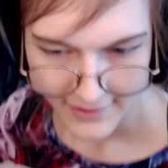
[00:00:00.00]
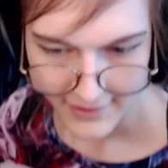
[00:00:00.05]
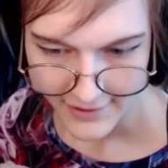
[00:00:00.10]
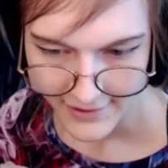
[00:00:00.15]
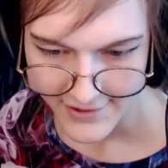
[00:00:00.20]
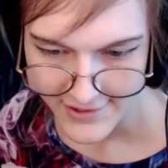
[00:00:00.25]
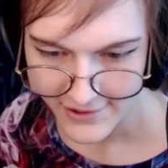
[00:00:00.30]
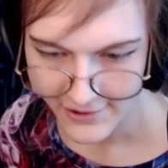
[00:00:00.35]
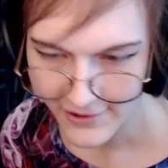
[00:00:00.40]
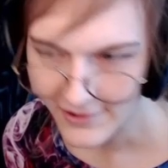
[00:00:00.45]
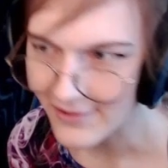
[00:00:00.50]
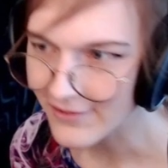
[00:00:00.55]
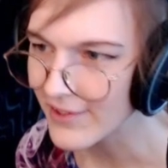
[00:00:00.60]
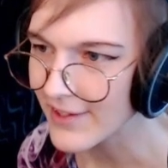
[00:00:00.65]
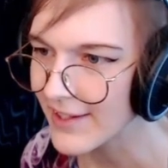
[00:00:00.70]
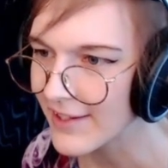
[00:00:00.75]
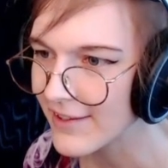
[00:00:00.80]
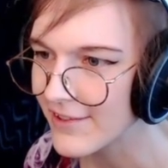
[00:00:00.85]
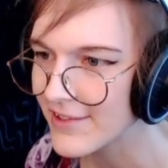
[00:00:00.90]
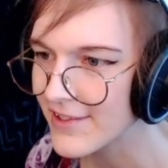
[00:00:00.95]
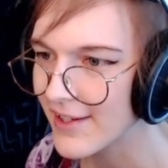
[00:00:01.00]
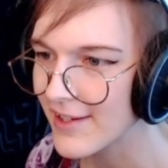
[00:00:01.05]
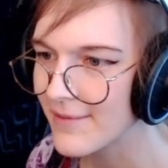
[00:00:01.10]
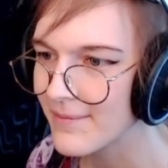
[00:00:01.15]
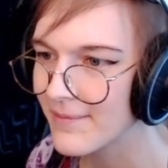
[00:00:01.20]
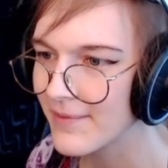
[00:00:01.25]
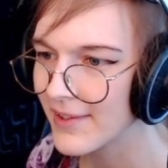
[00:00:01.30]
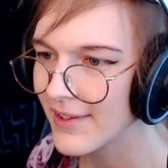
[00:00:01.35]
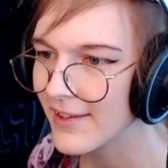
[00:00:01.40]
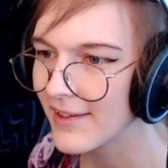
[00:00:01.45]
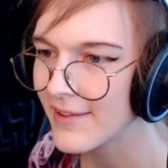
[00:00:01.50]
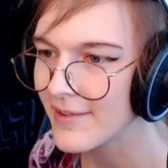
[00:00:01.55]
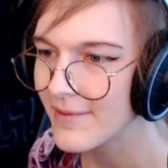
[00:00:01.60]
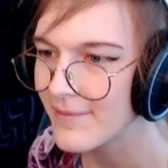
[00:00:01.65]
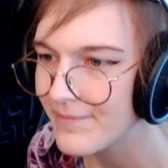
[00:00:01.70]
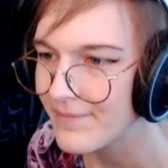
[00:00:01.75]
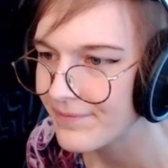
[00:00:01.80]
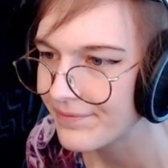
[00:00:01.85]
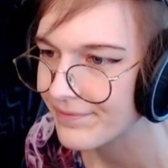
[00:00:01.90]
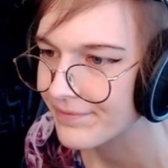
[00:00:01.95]
sort of running out of
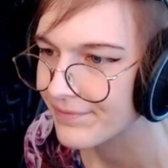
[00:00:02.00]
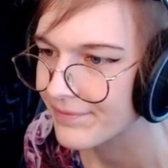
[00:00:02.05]
time.